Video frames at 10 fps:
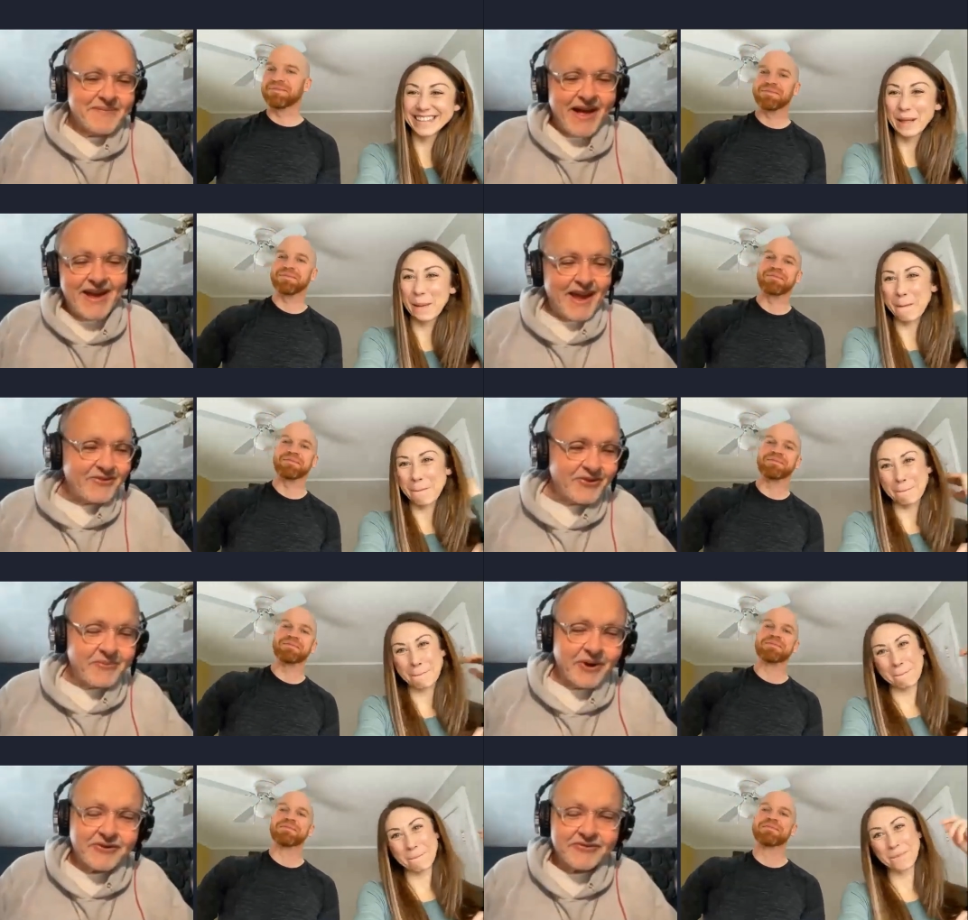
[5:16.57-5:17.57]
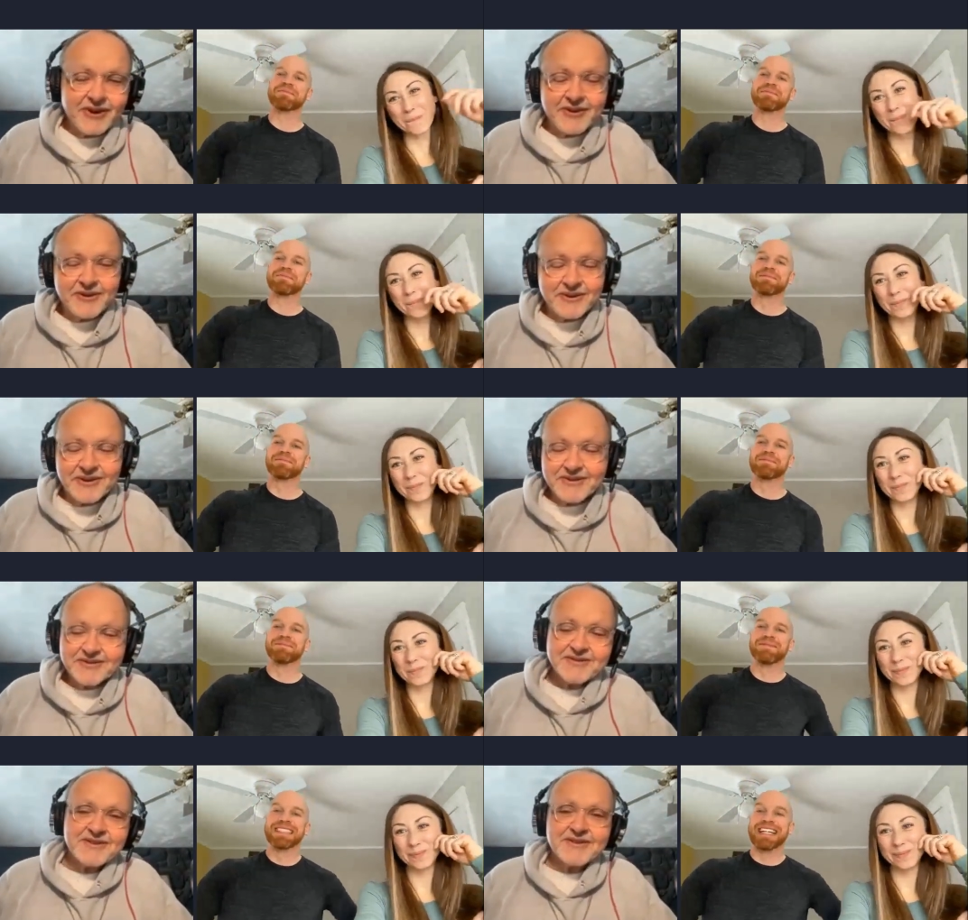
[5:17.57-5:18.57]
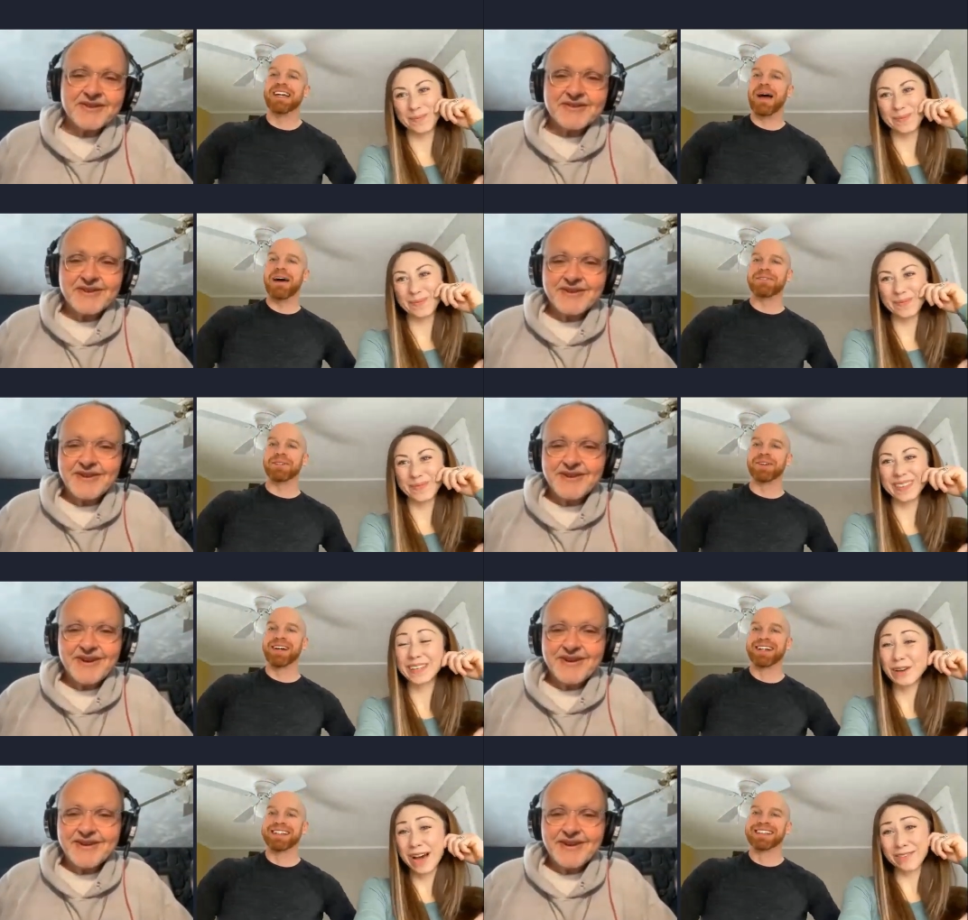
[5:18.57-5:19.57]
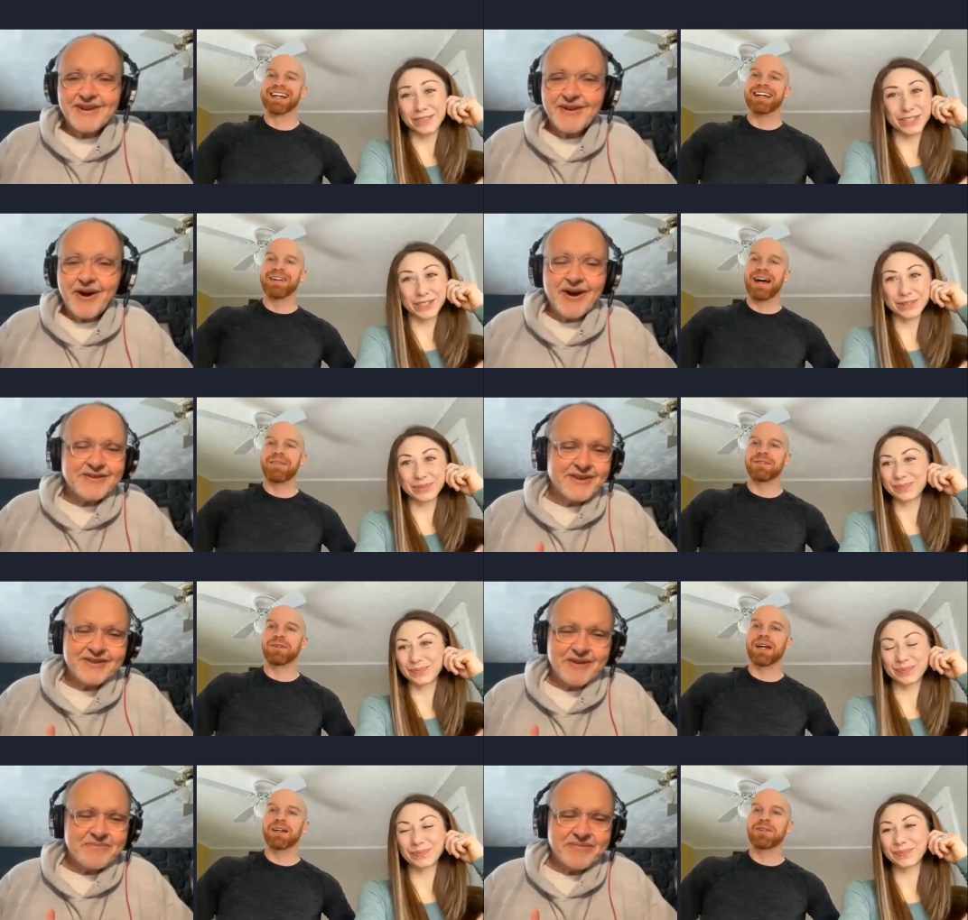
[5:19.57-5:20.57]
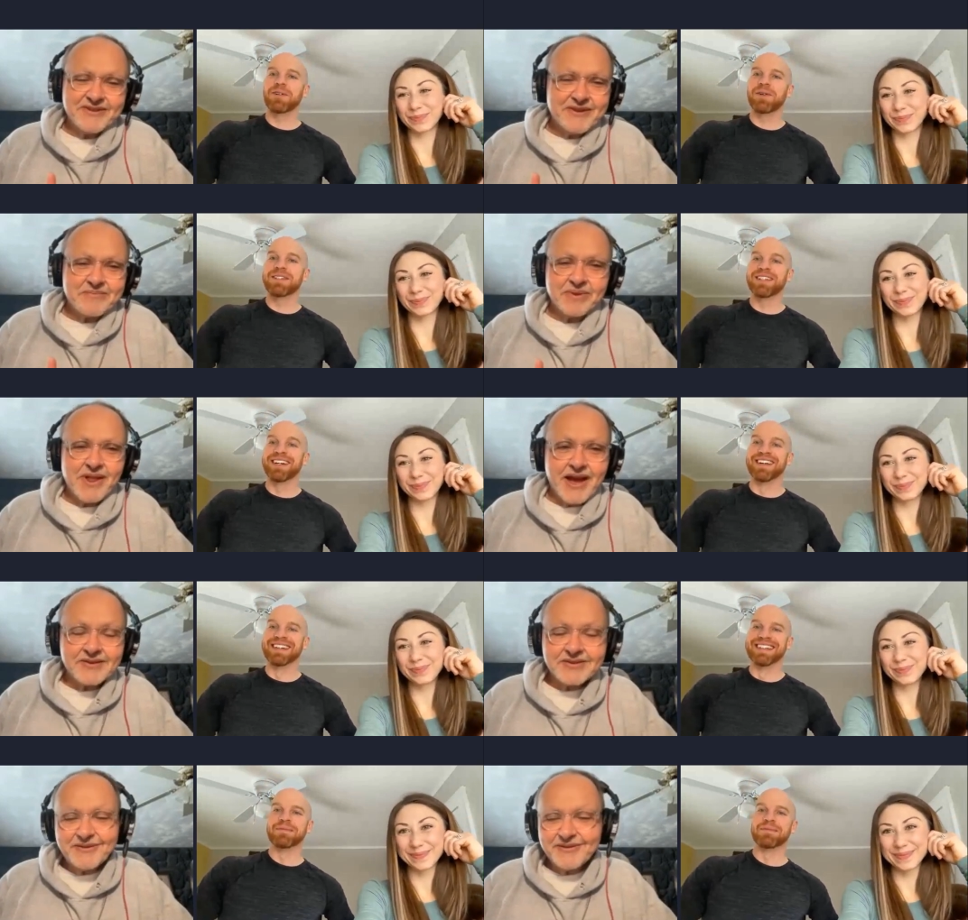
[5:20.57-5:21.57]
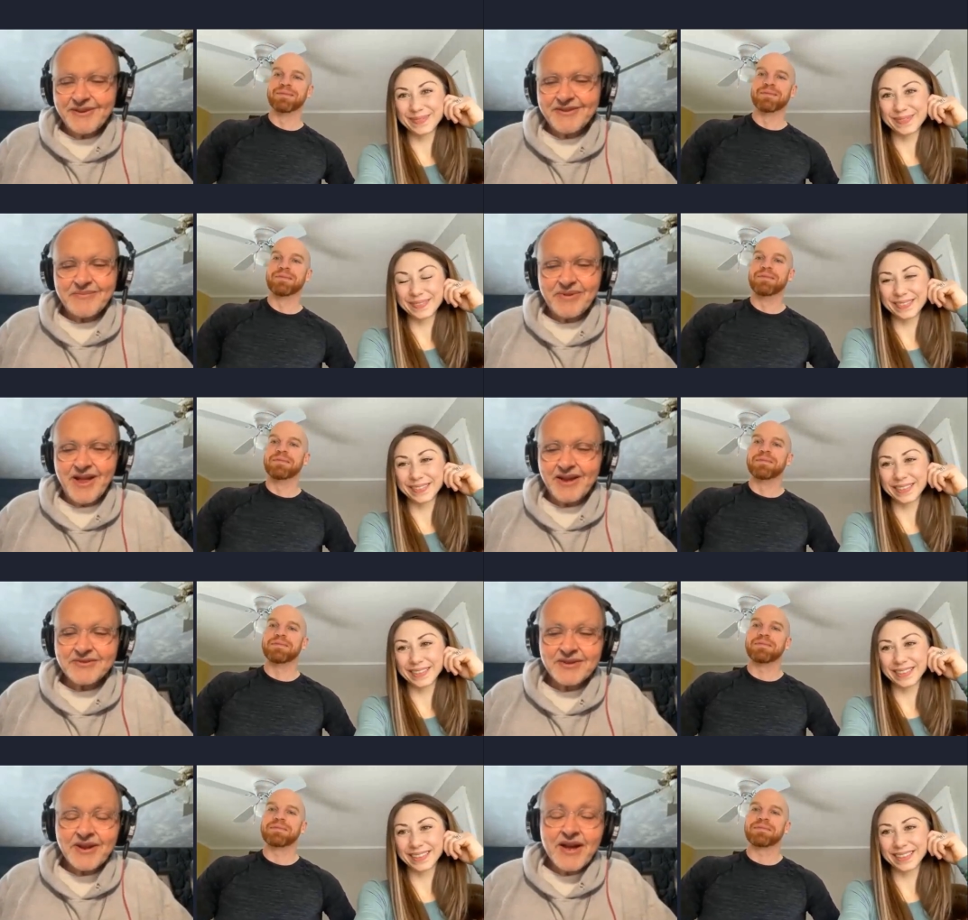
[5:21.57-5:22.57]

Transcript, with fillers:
Speaker 1: I have so much fun doing this. You have to, right? Yeah. yeah, yeah. it's, it's, a, it's a blast. It's a blast.